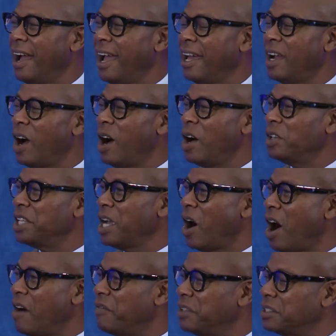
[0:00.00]
And all the
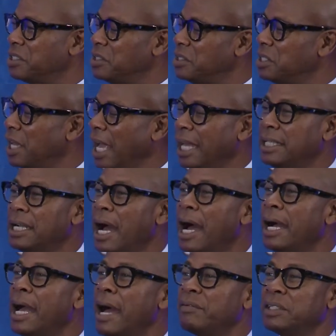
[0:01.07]
officers. And
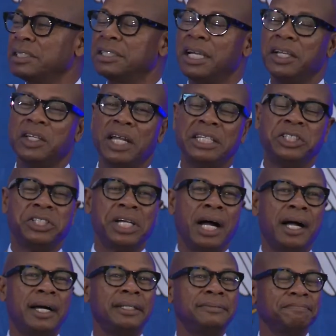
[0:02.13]
I have to tell you that
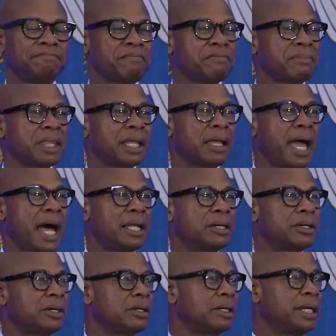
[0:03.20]
John
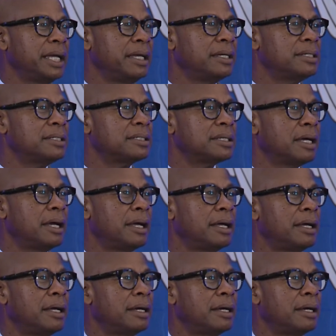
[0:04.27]
Gallagher is a,